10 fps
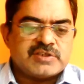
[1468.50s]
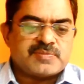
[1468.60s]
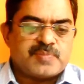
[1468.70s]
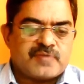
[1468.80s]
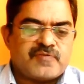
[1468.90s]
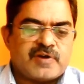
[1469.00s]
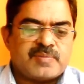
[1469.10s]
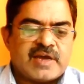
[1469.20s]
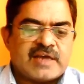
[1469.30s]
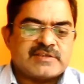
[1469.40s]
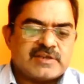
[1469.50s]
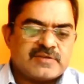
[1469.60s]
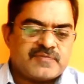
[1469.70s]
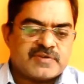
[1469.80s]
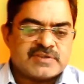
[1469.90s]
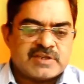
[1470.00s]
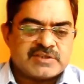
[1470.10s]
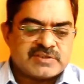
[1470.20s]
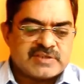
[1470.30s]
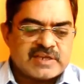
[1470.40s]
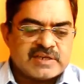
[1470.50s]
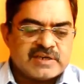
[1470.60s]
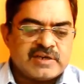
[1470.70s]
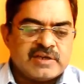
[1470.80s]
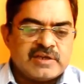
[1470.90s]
is performed as a refrigeration cycle